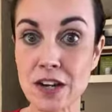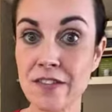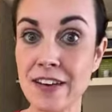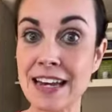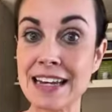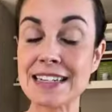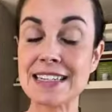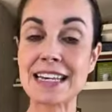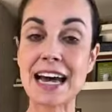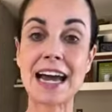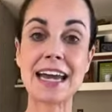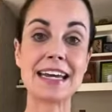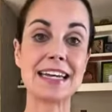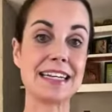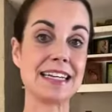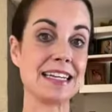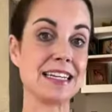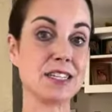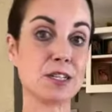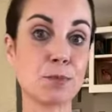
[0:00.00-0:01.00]
of
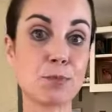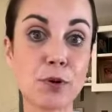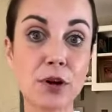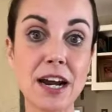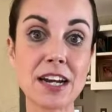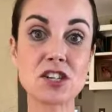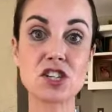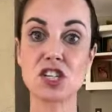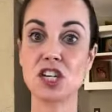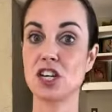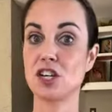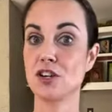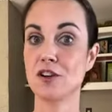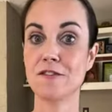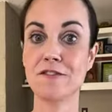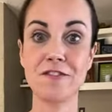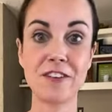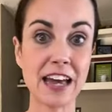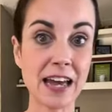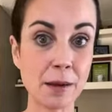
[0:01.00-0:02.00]
anxiety, depression, your
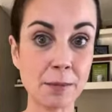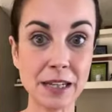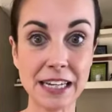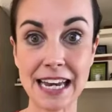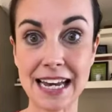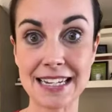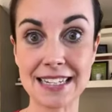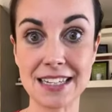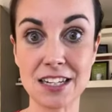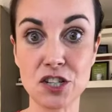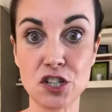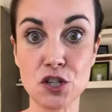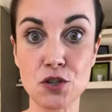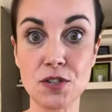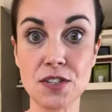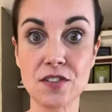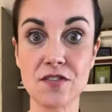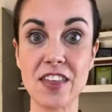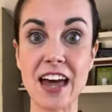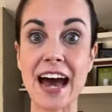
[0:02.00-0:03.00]
family has
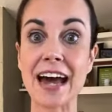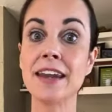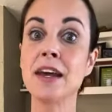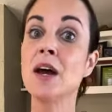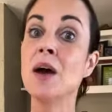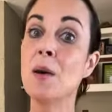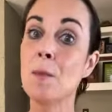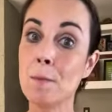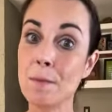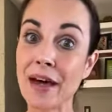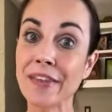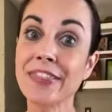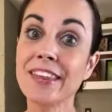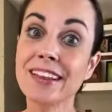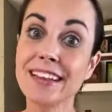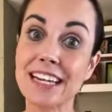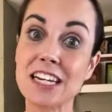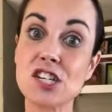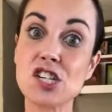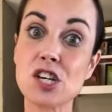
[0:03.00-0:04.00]
issues of that,
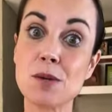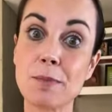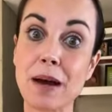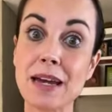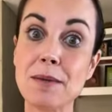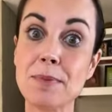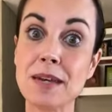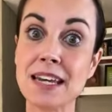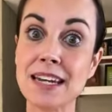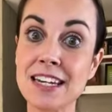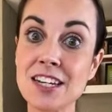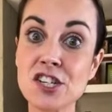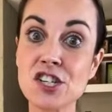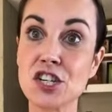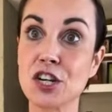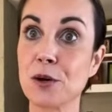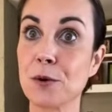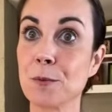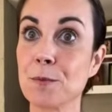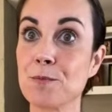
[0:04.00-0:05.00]
methylation might be an
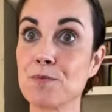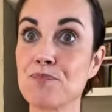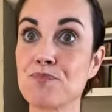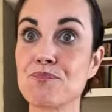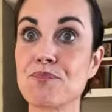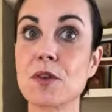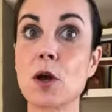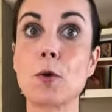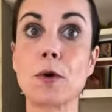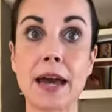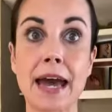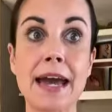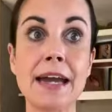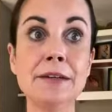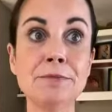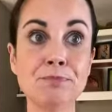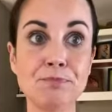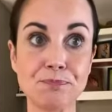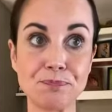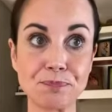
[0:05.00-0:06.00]
issue.
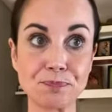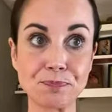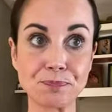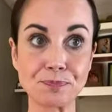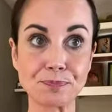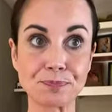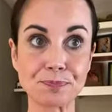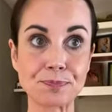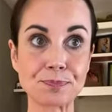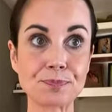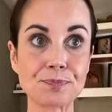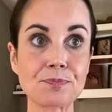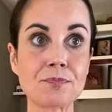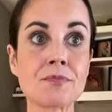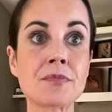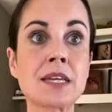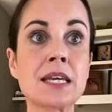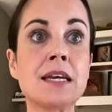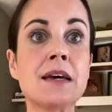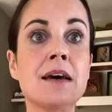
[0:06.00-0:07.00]
Okay?
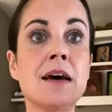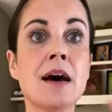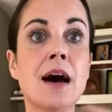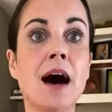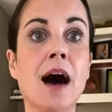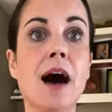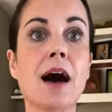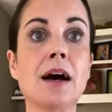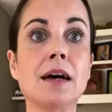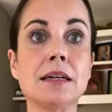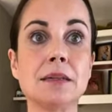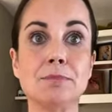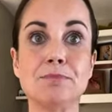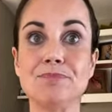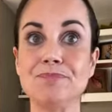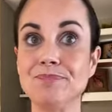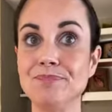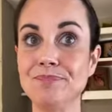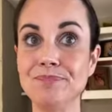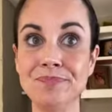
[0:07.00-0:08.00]
Um,
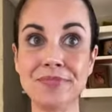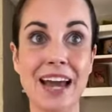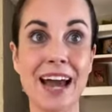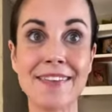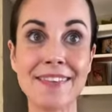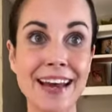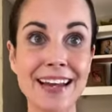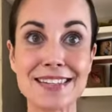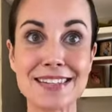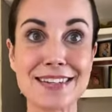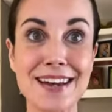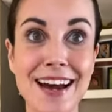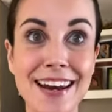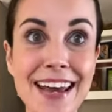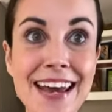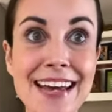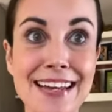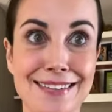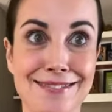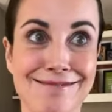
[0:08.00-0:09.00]
and that's not
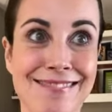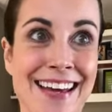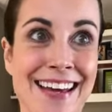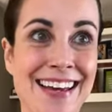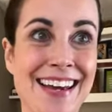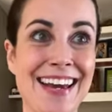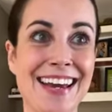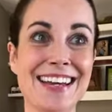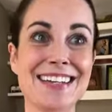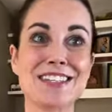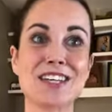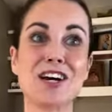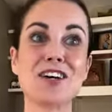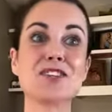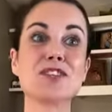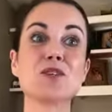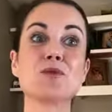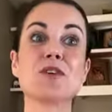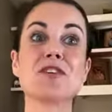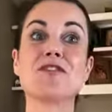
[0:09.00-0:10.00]
it. It's
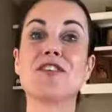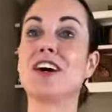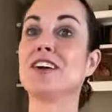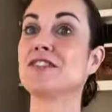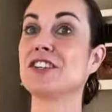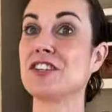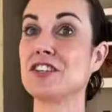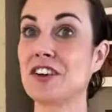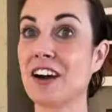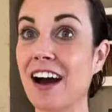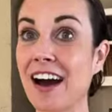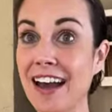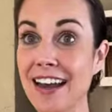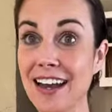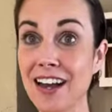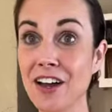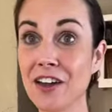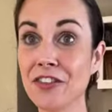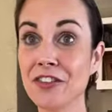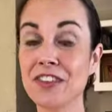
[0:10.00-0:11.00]
also involved in your eye
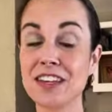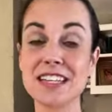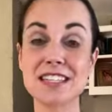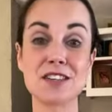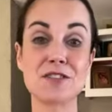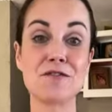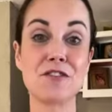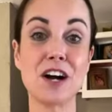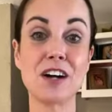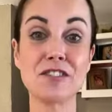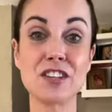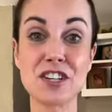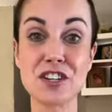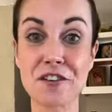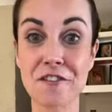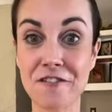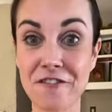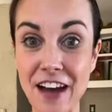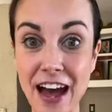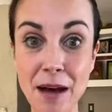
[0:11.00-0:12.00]
health, it's involved in
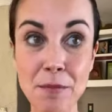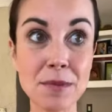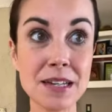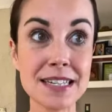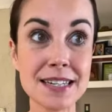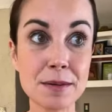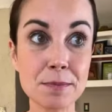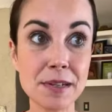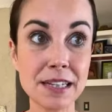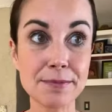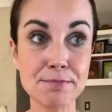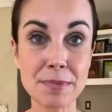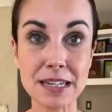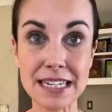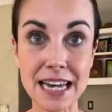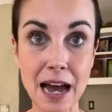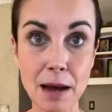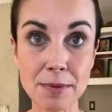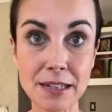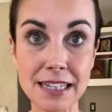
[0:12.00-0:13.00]
your fat metab
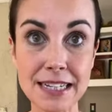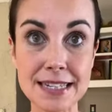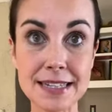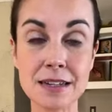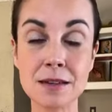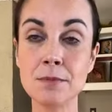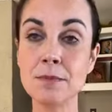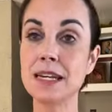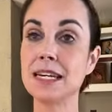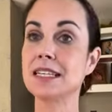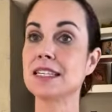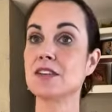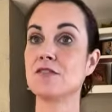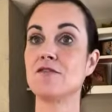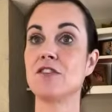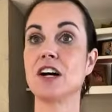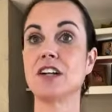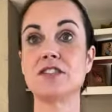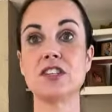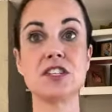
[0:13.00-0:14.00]
metabolism, it's
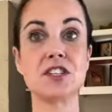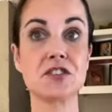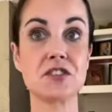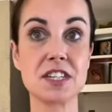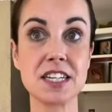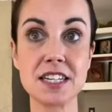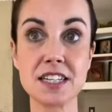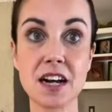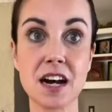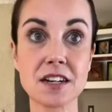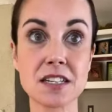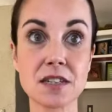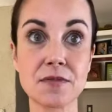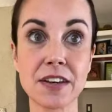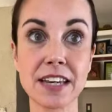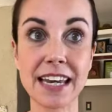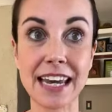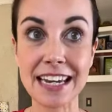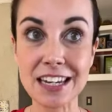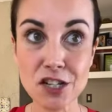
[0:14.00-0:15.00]
involved in your
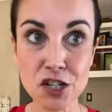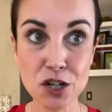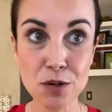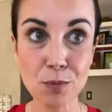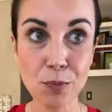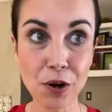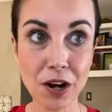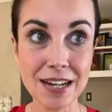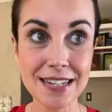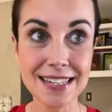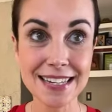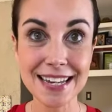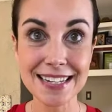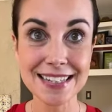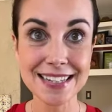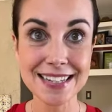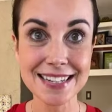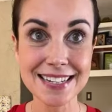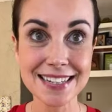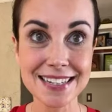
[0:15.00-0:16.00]
detoxification
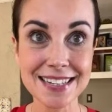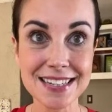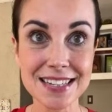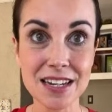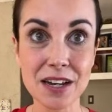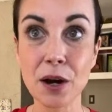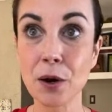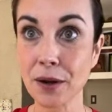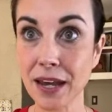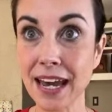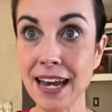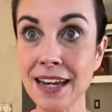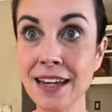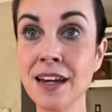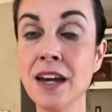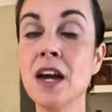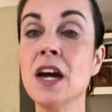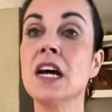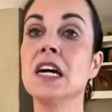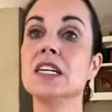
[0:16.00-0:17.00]
processes, okay?
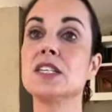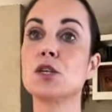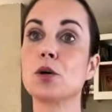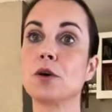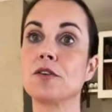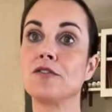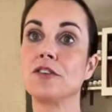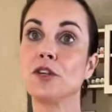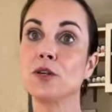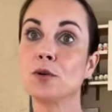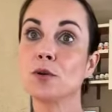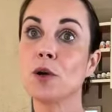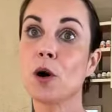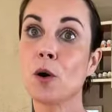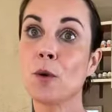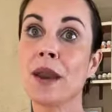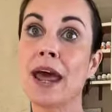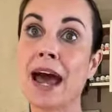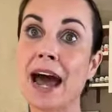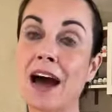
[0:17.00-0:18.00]
So if you
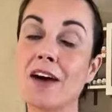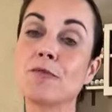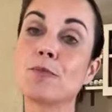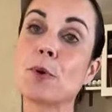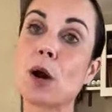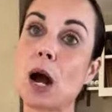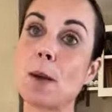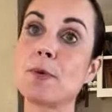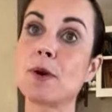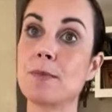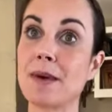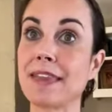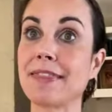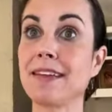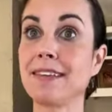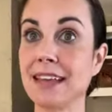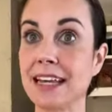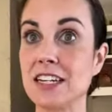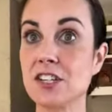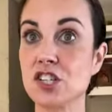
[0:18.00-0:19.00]
don't have proper
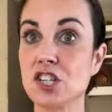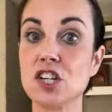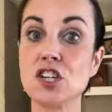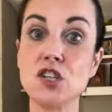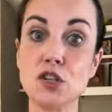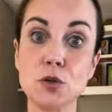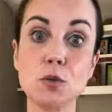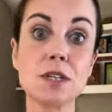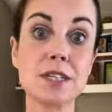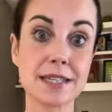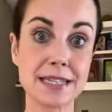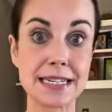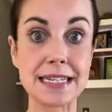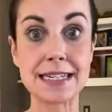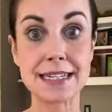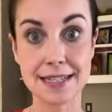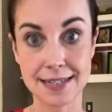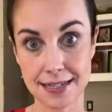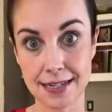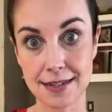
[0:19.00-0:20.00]
methylation, you will see
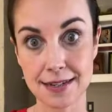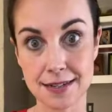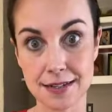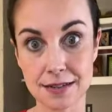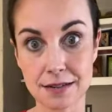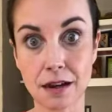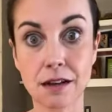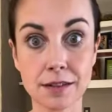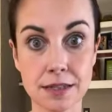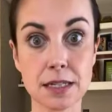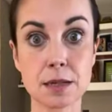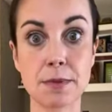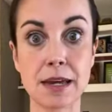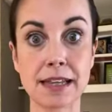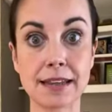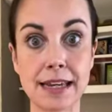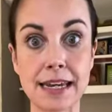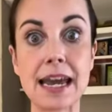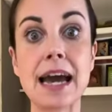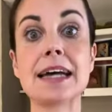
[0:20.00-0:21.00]
disease
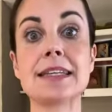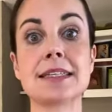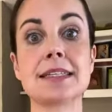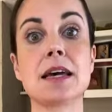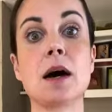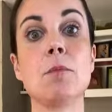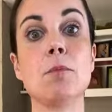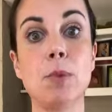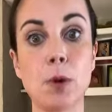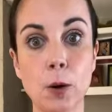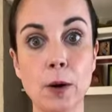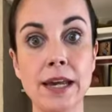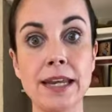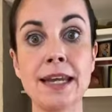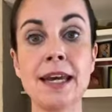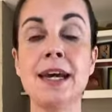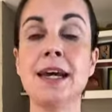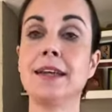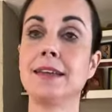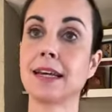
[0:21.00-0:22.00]
ultimately at some point.
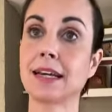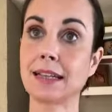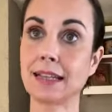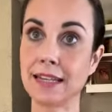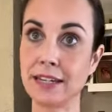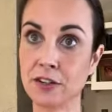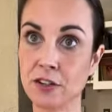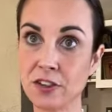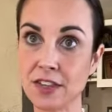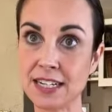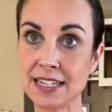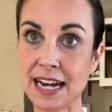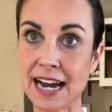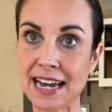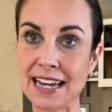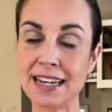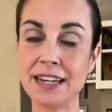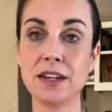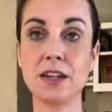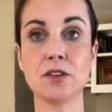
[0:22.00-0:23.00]
The cleaner the
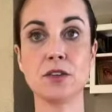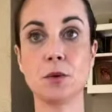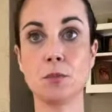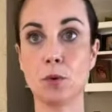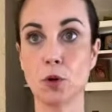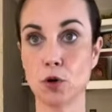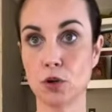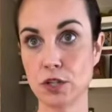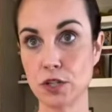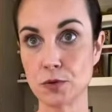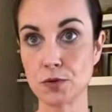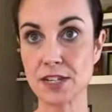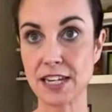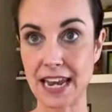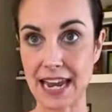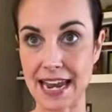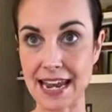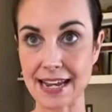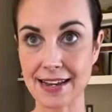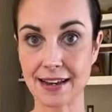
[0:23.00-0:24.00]
diet, the more you
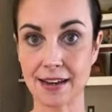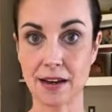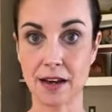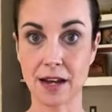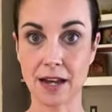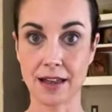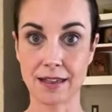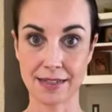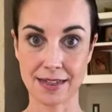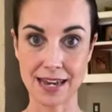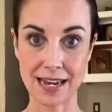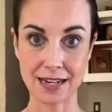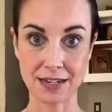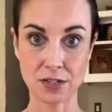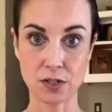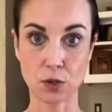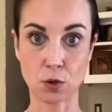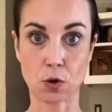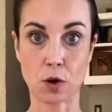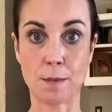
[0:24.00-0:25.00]
take
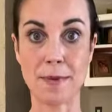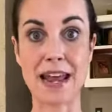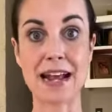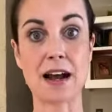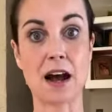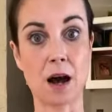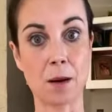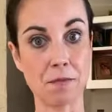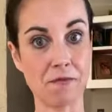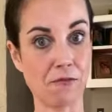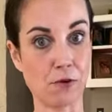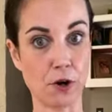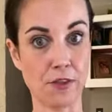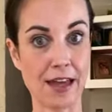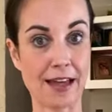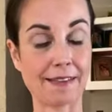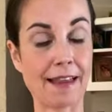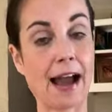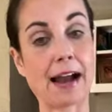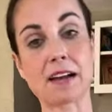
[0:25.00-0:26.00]
things or make up for
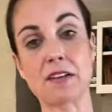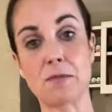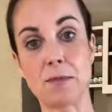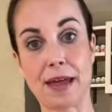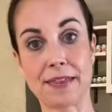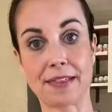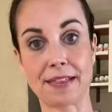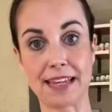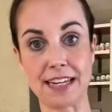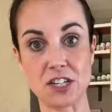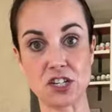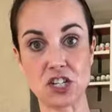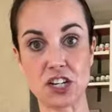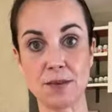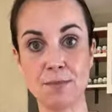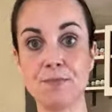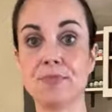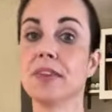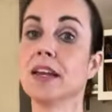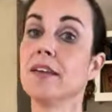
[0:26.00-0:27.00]
that lack of
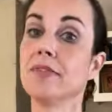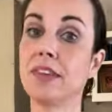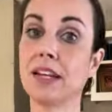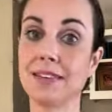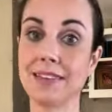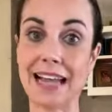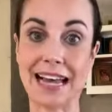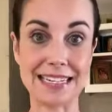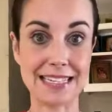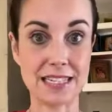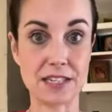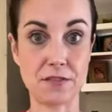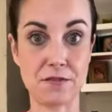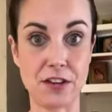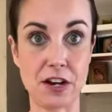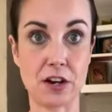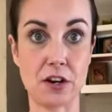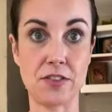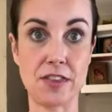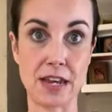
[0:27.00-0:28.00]
methylation, the less
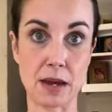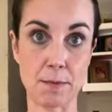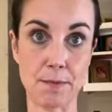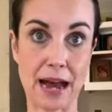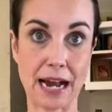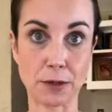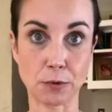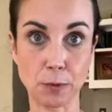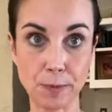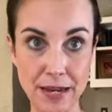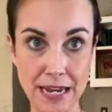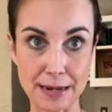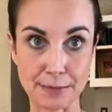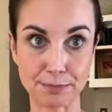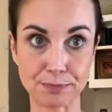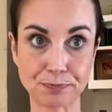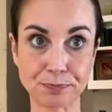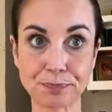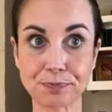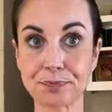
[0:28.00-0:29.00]
severe the impact will
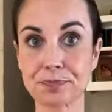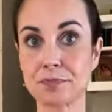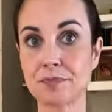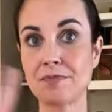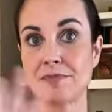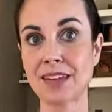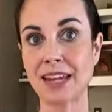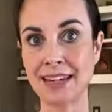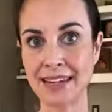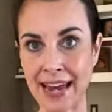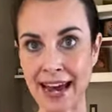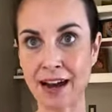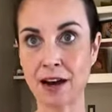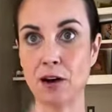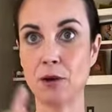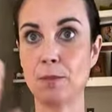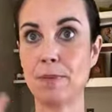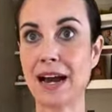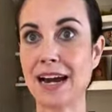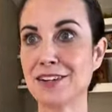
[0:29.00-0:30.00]
be.
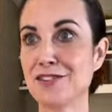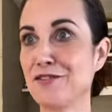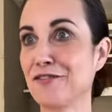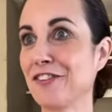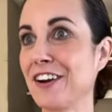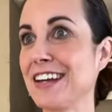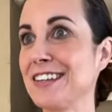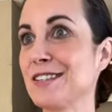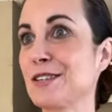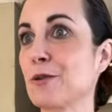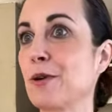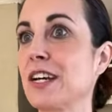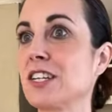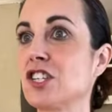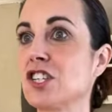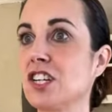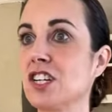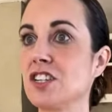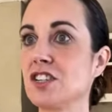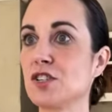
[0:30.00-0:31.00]
Now, back to Fred's
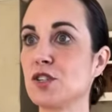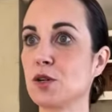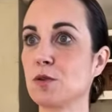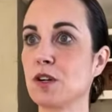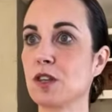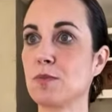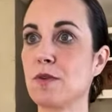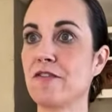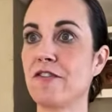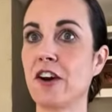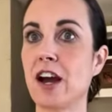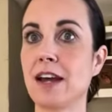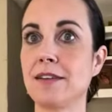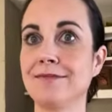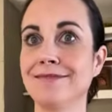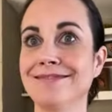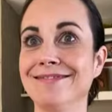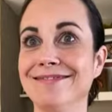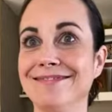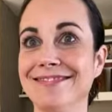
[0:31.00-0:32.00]
question. You still with me, Fred?